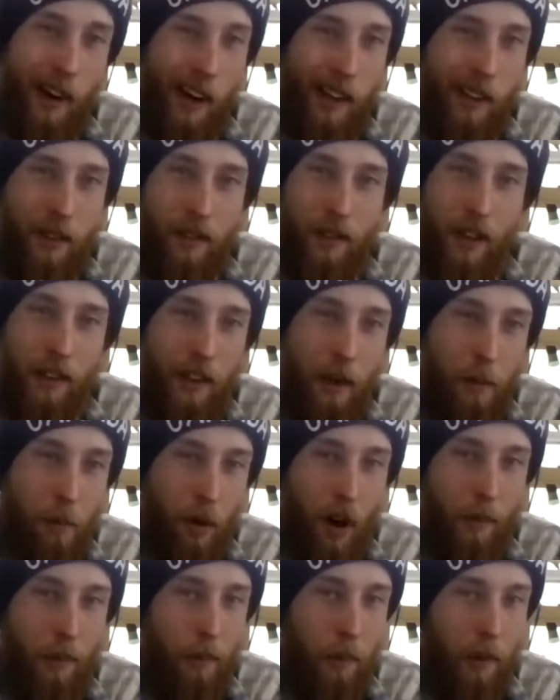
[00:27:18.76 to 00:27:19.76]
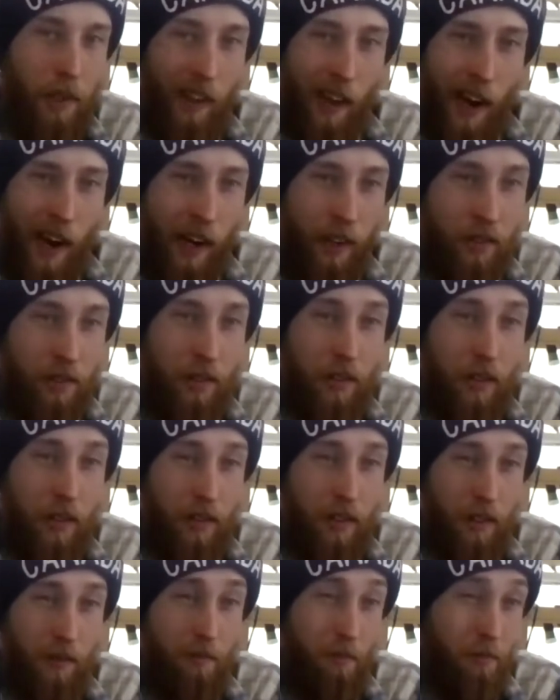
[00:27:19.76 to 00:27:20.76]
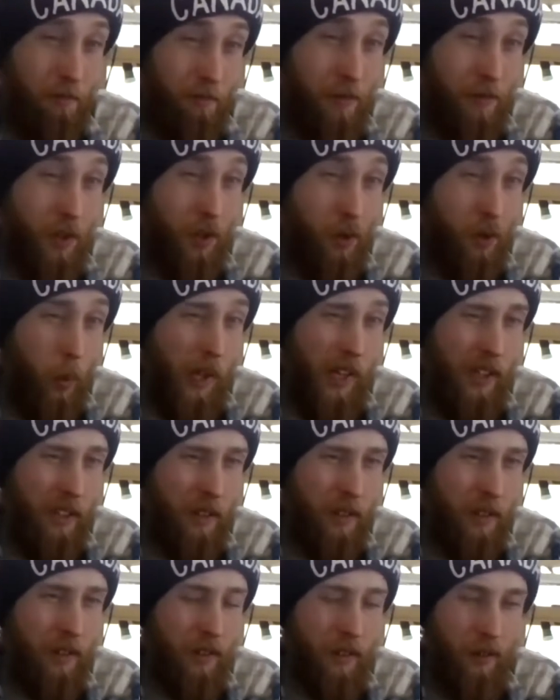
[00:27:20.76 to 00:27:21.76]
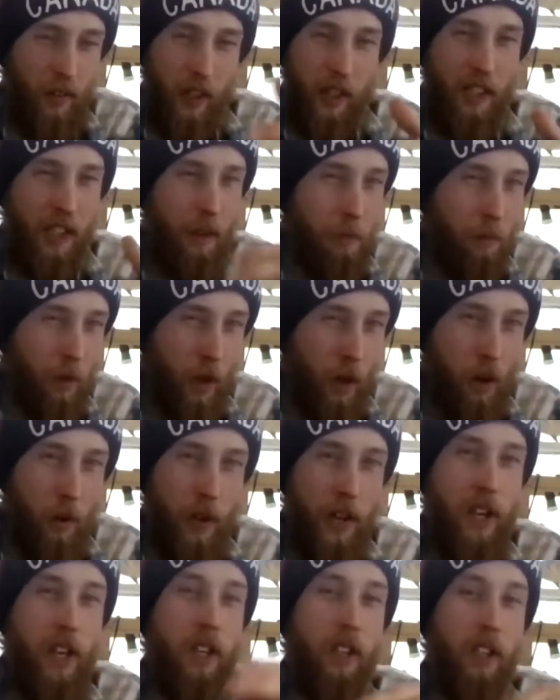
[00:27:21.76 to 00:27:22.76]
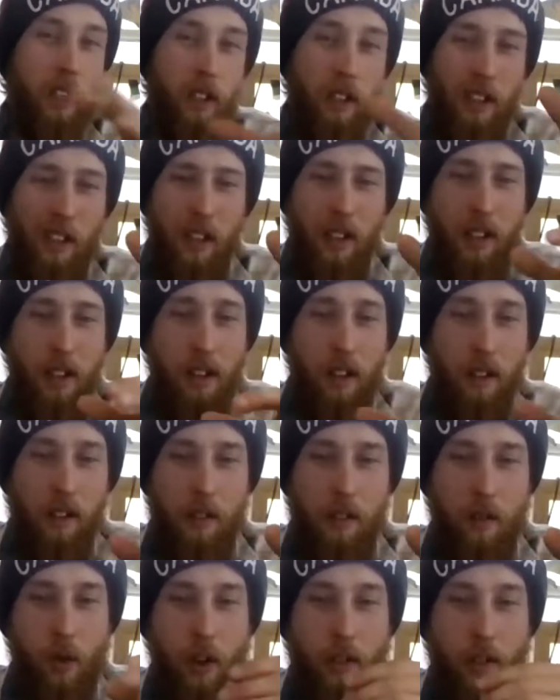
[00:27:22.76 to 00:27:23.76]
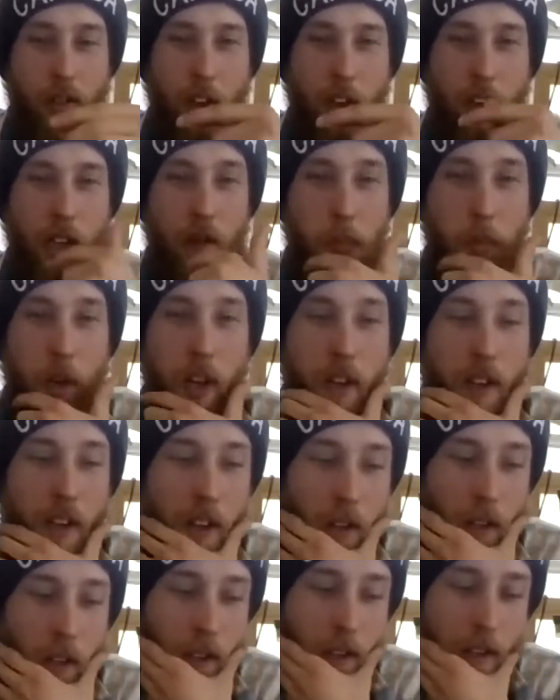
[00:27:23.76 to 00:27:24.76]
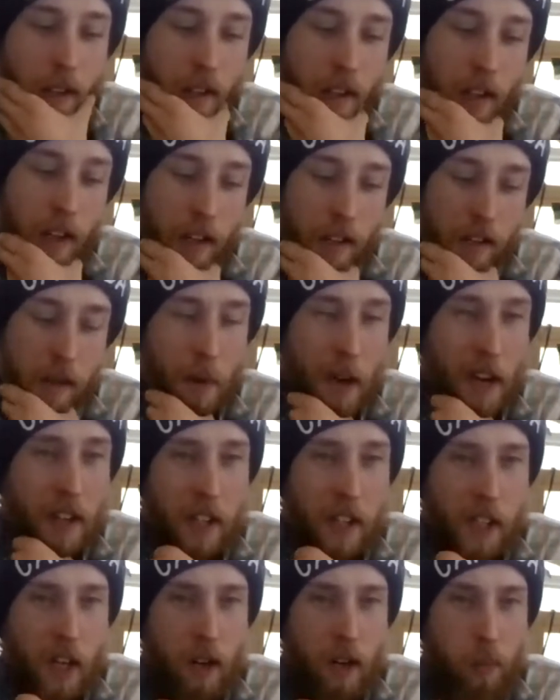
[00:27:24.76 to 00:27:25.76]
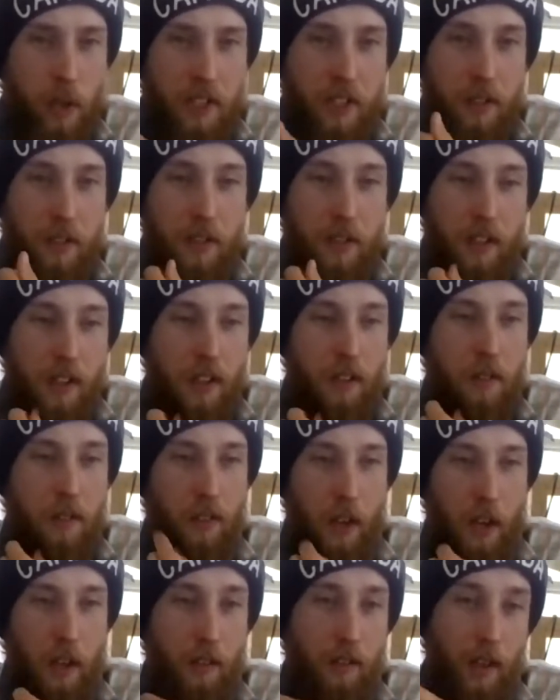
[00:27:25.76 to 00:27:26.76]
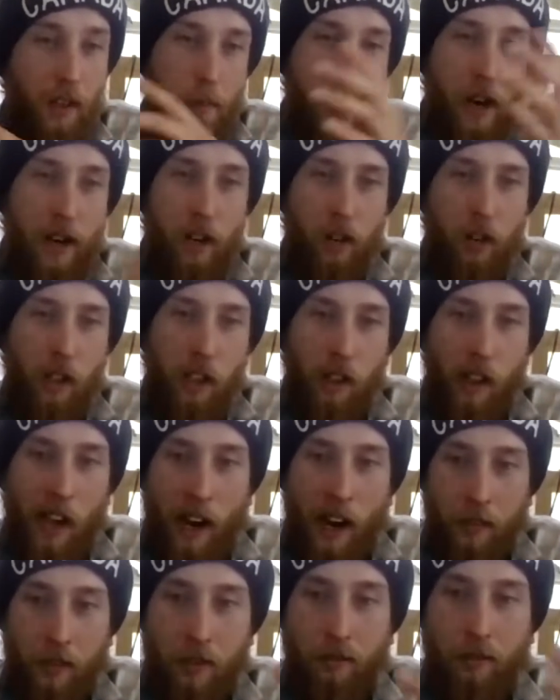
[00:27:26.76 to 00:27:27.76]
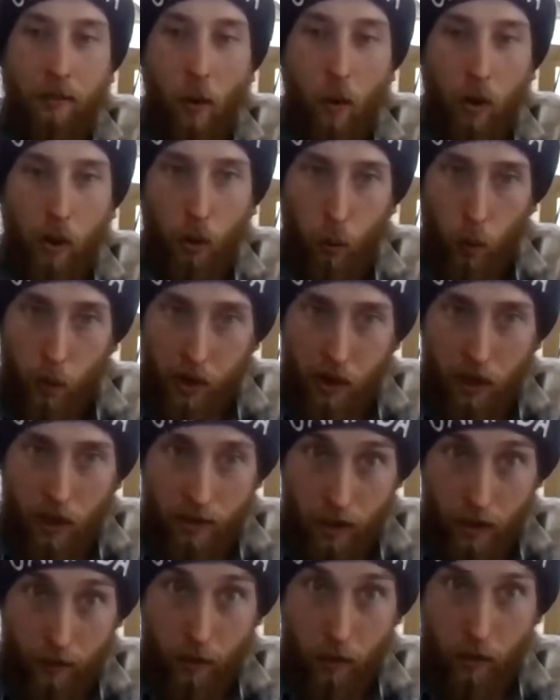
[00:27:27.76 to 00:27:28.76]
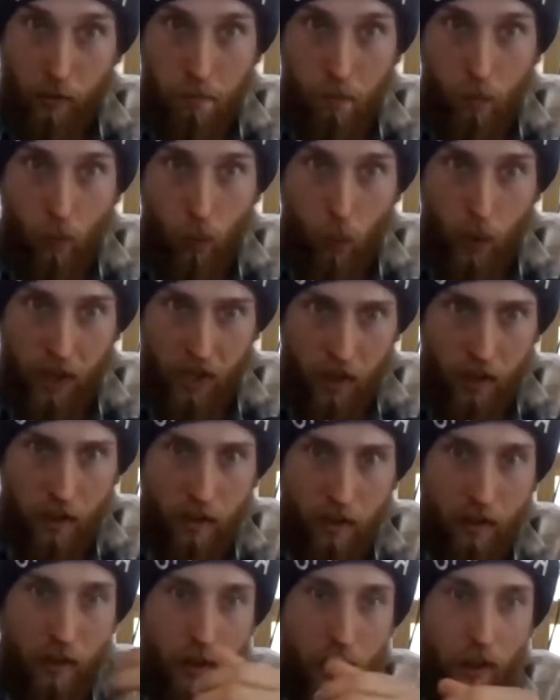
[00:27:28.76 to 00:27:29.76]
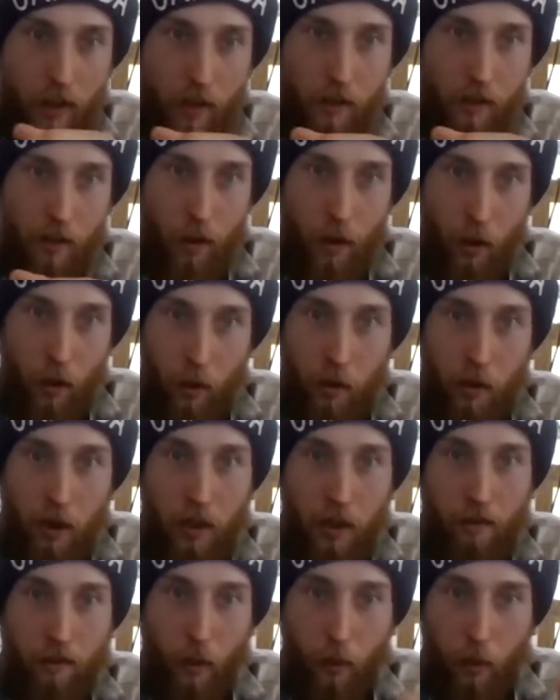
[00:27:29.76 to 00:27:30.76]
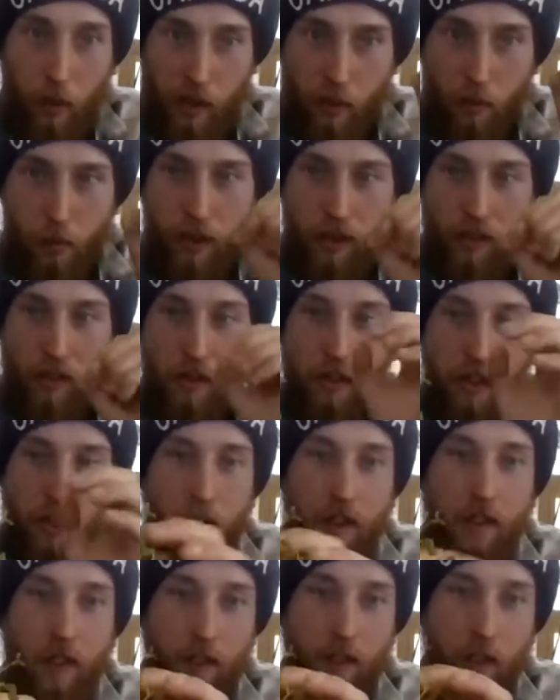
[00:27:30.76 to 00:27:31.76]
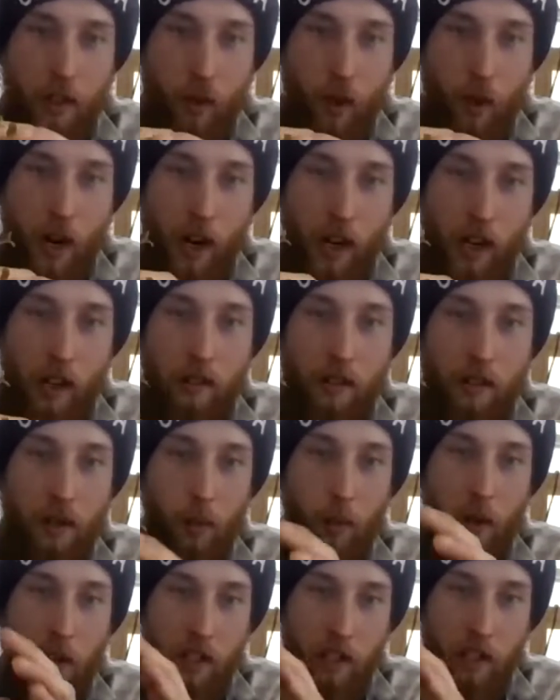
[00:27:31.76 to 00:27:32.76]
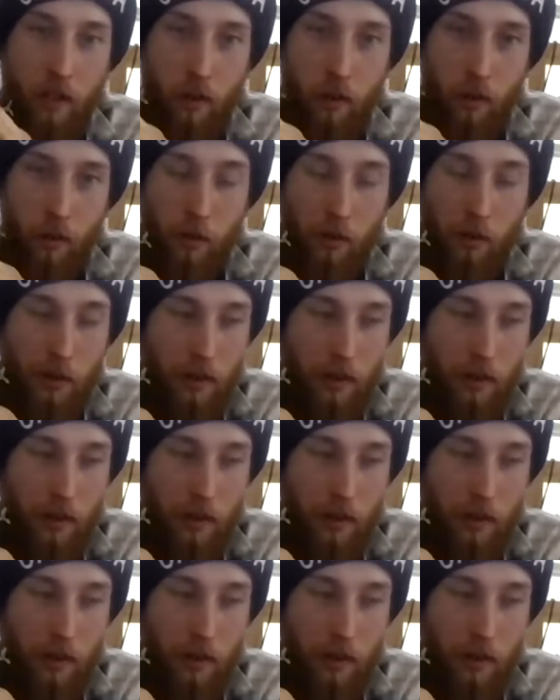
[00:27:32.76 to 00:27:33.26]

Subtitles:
say they probably last 2 weeks. They keep growing and this sort of thing, but depending on which seeds, they might only last for a week, another week. So from when you put the seeds in the tray to when you